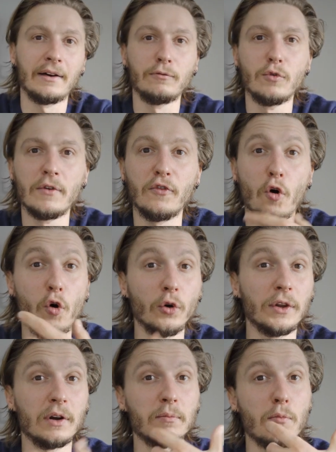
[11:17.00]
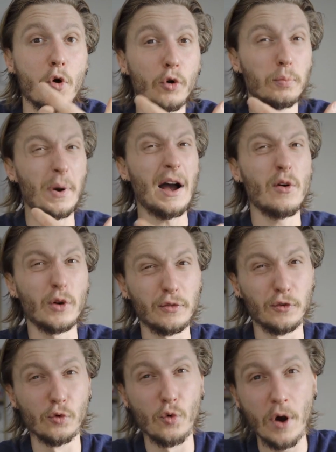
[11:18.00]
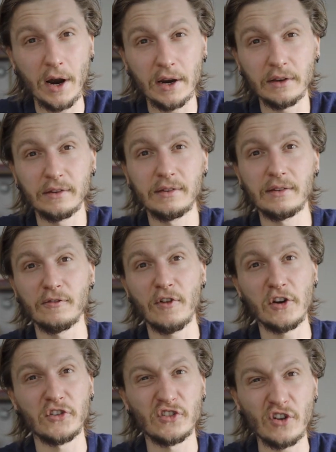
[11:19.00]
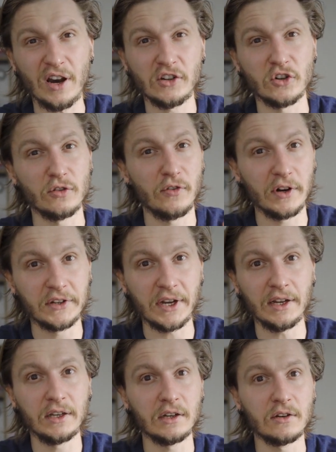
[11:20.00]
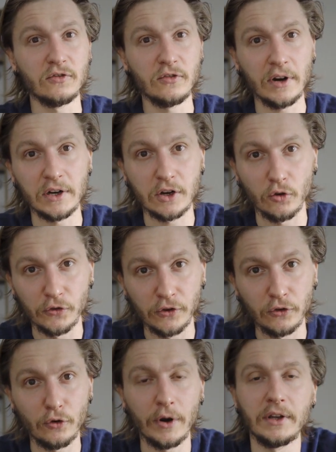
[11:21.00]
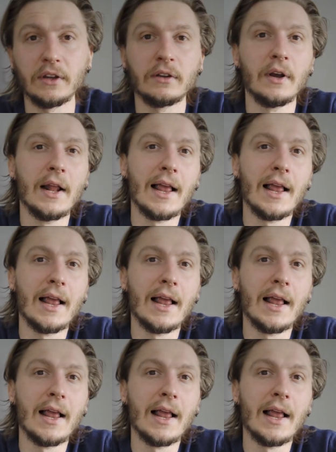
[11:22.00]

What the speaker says: With other more powerful wines, very structured, very tiny, very concentrated,